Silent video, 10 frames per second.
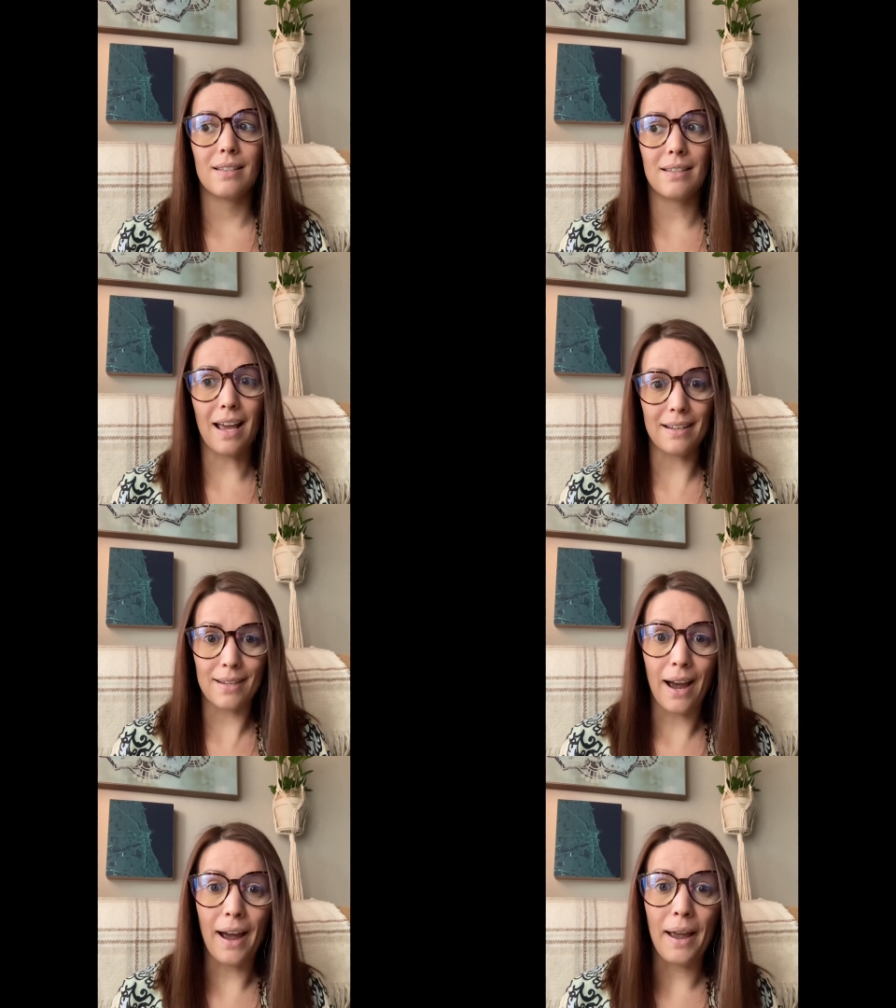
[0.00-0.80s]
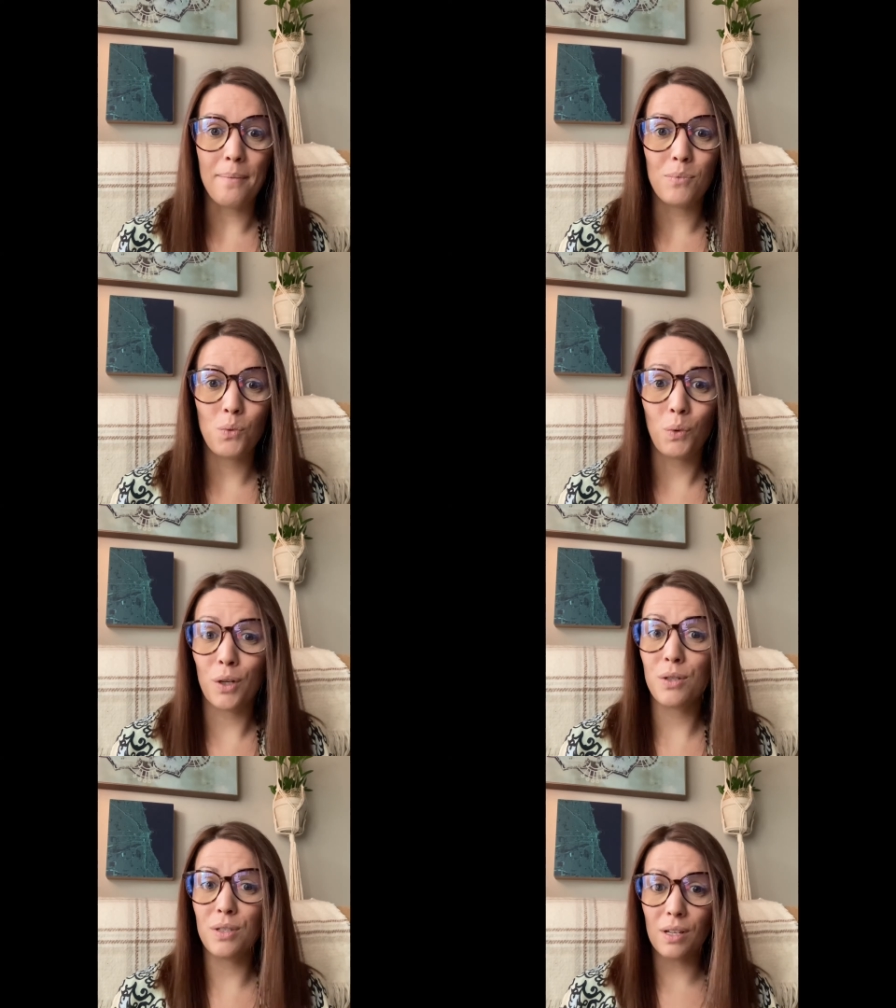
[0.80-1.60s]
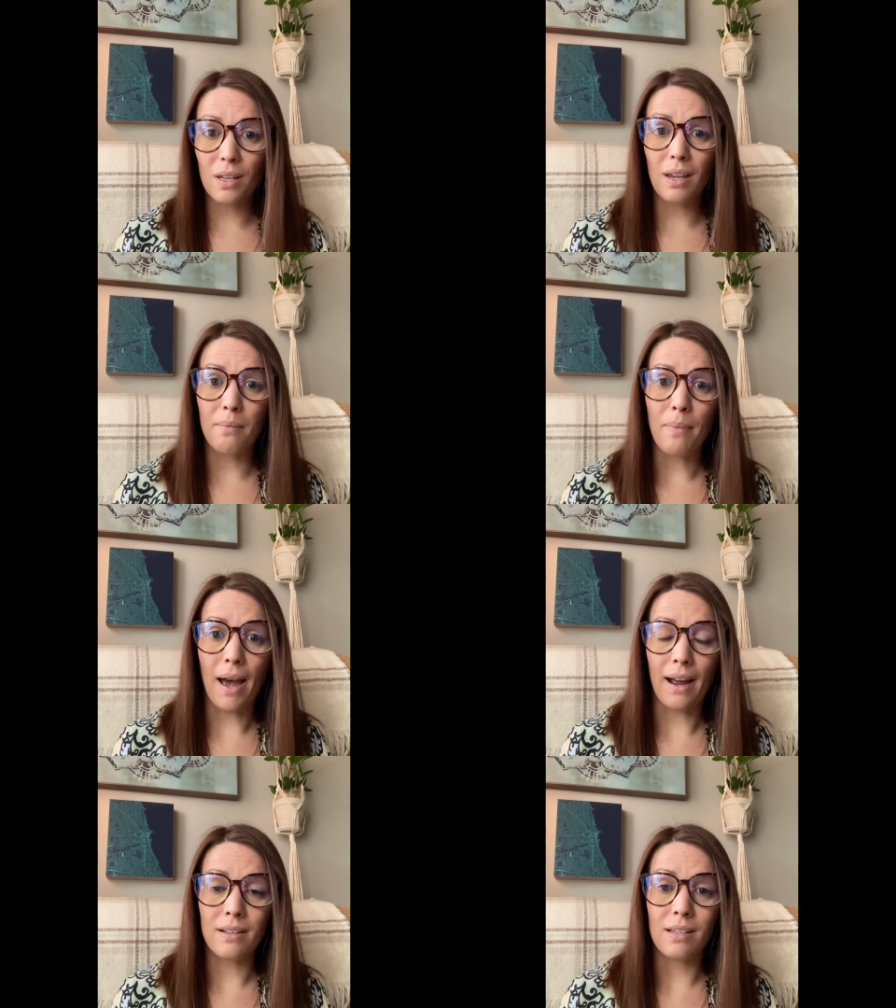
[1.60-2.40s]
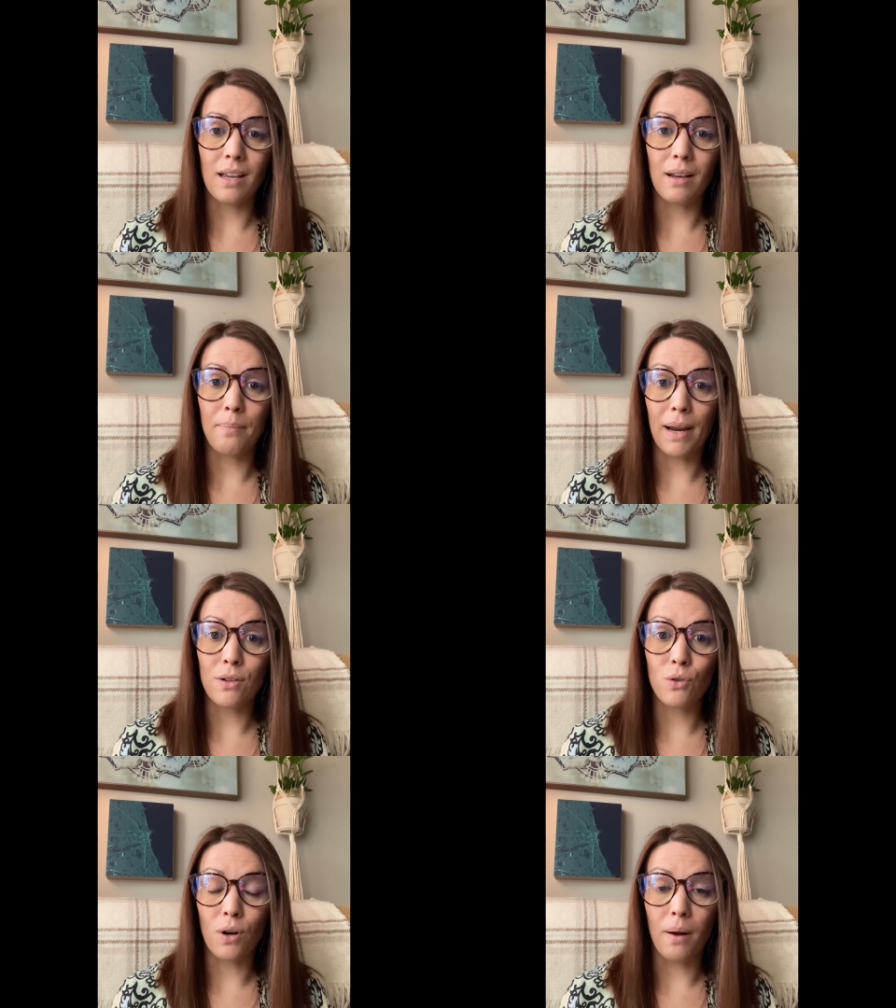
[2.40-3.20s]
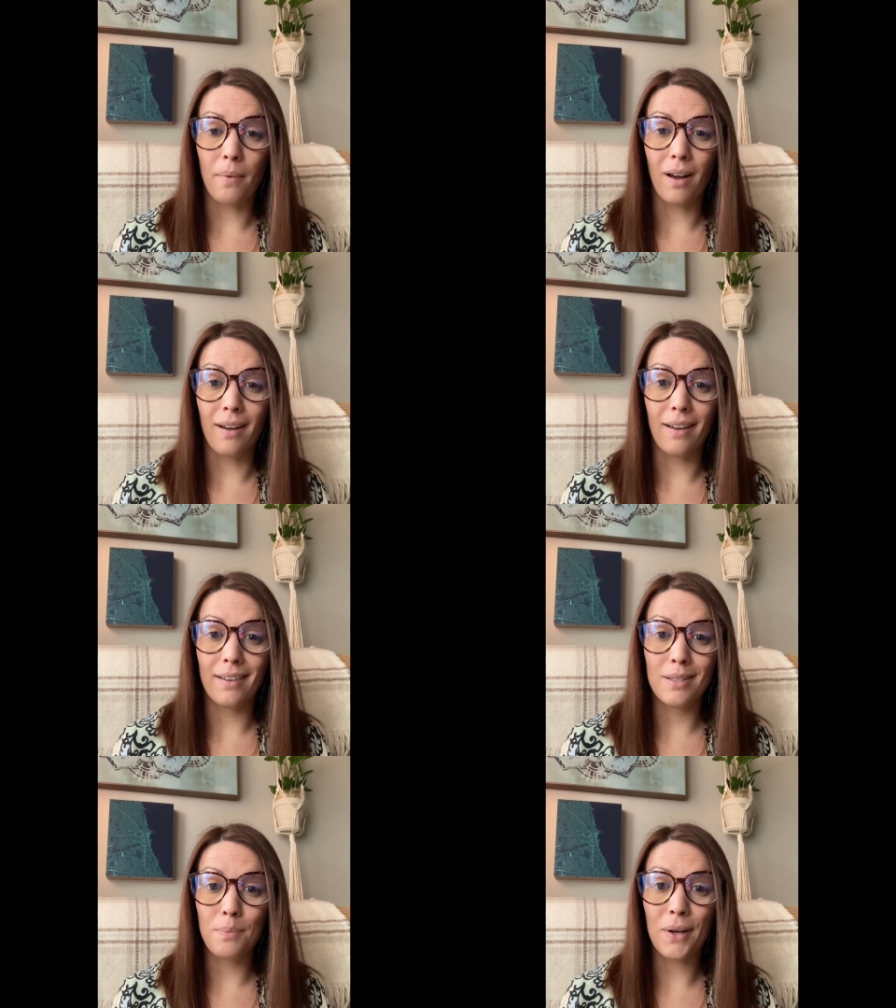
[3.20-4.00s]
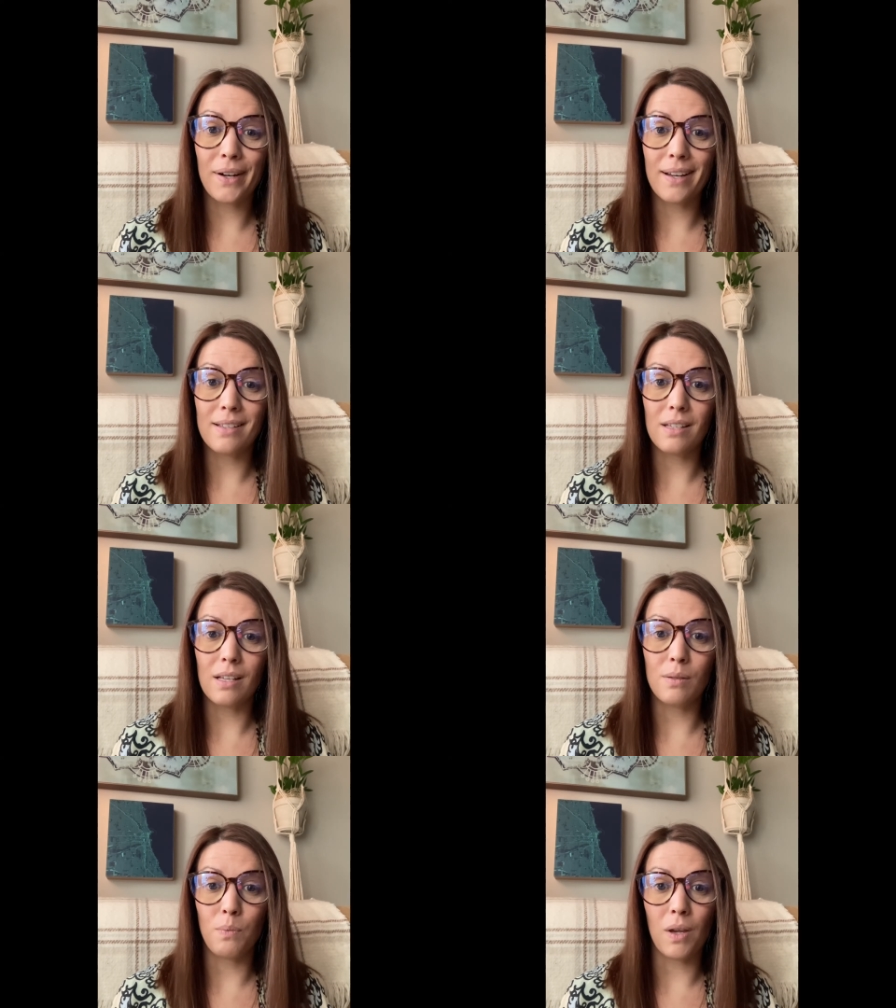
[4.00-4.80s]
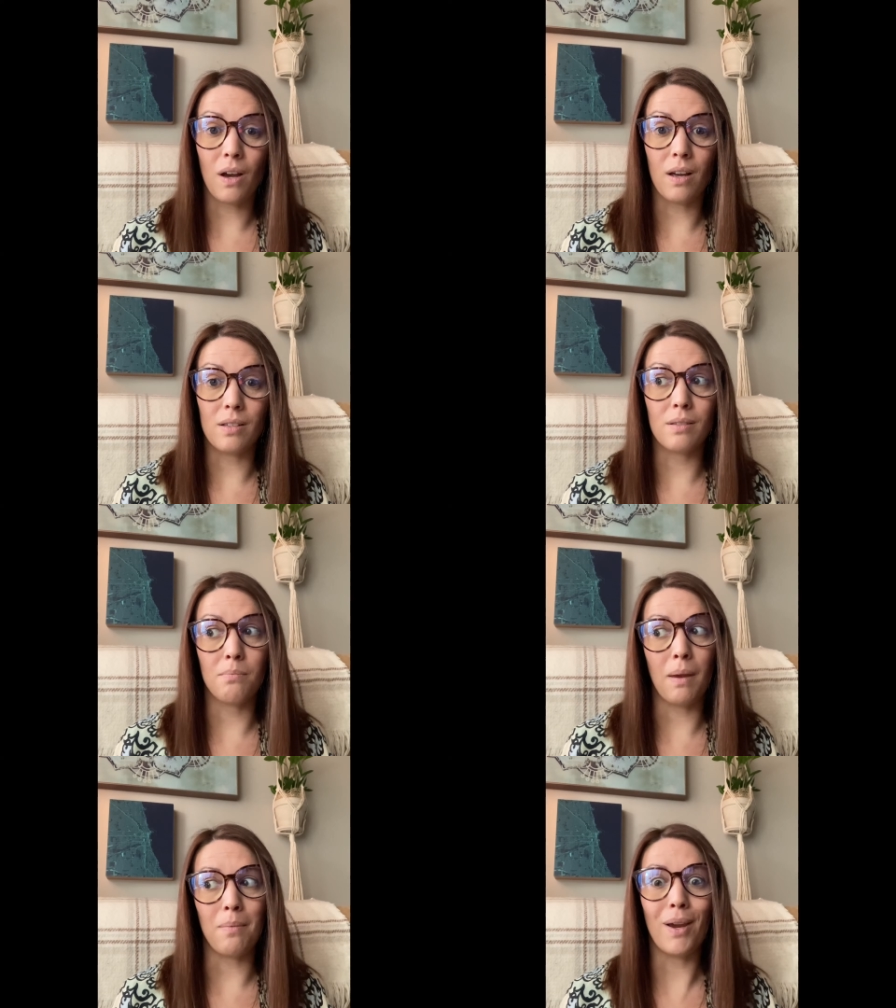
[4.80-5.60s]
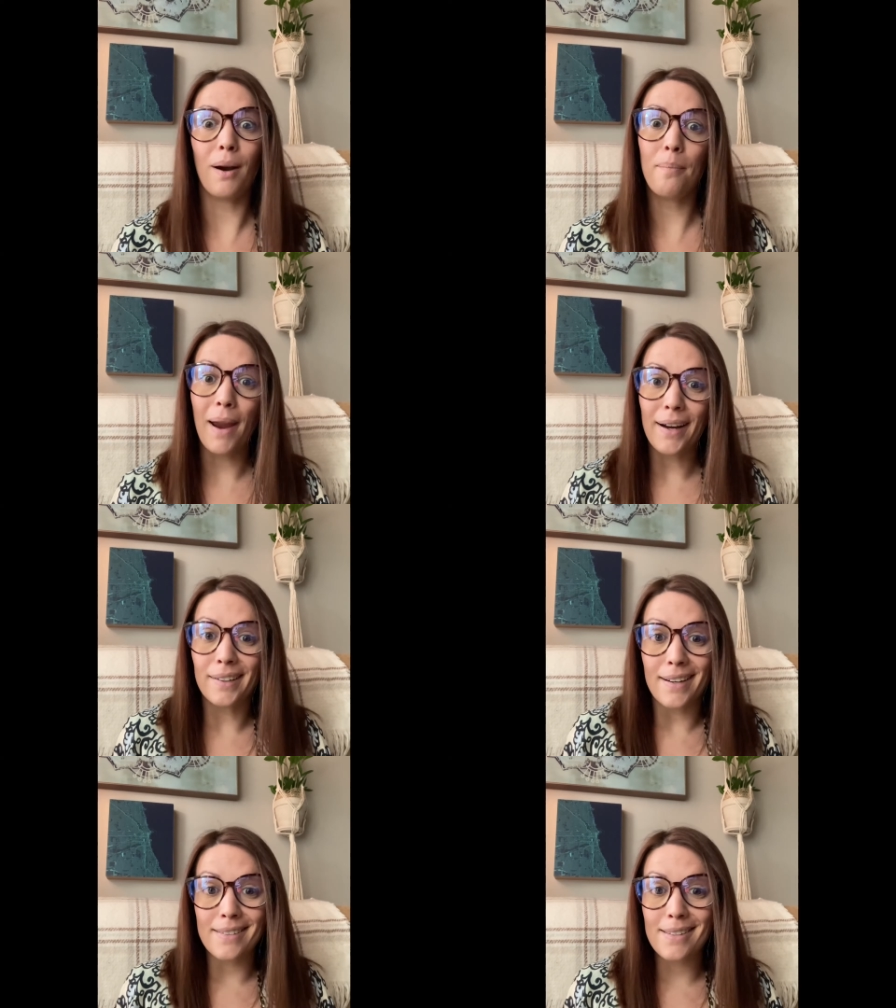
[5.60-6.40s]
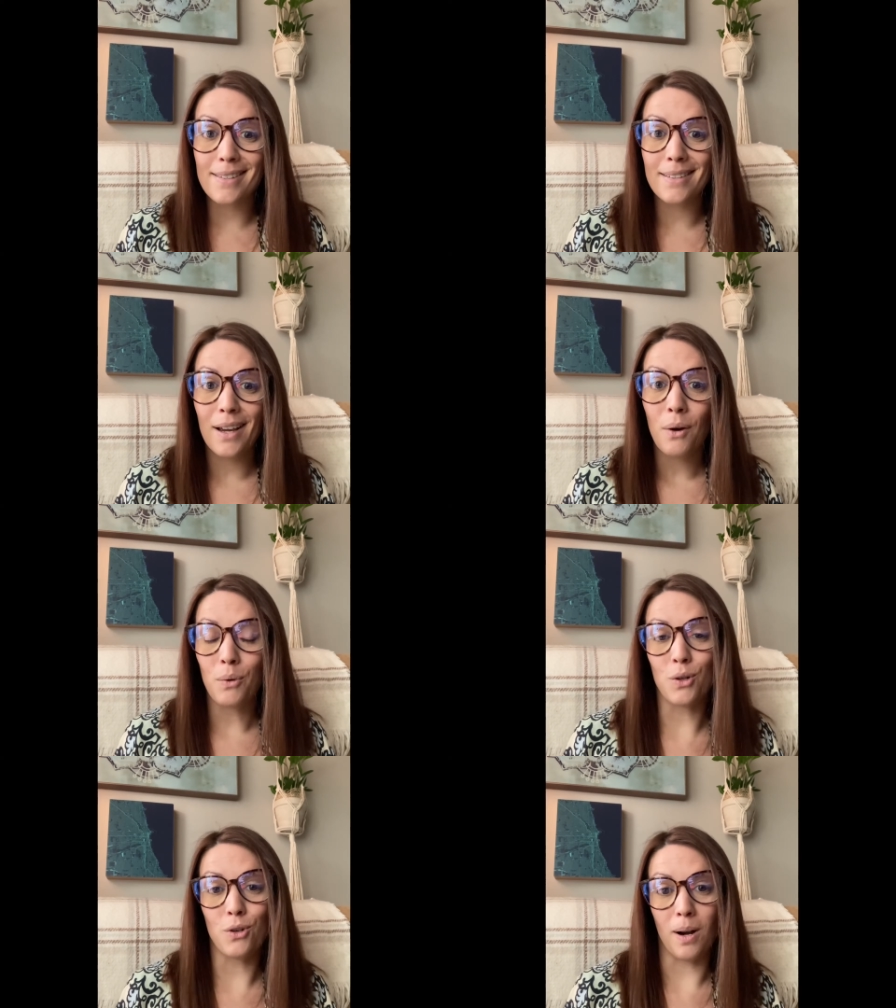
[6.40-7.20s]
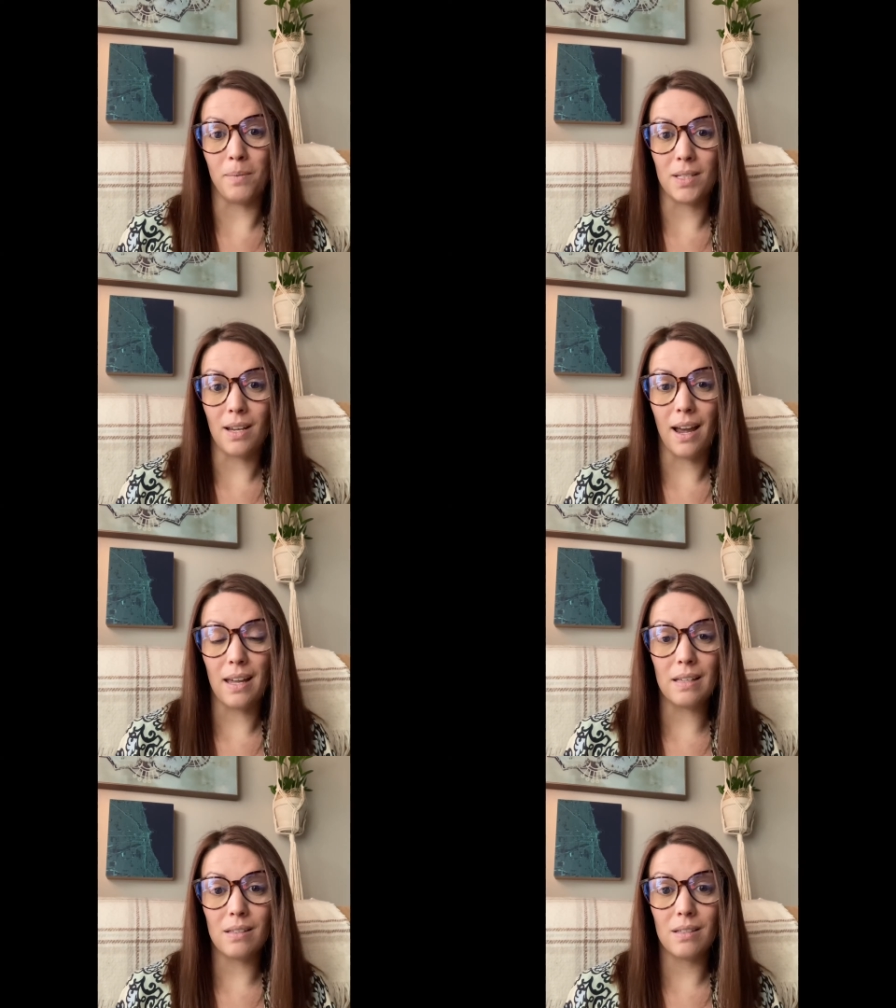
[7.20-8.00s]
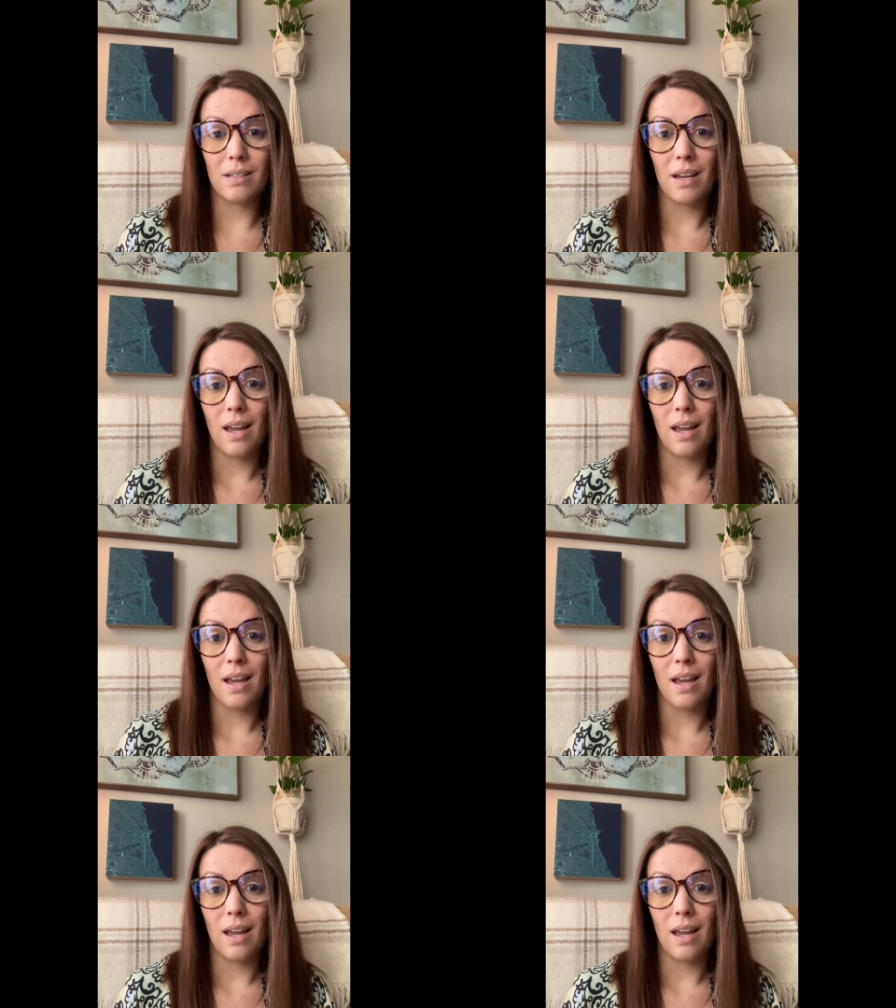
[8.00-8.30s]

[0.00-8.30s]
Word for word: at times we're still impacted by trauma experiences because maybe our parents were traumatized.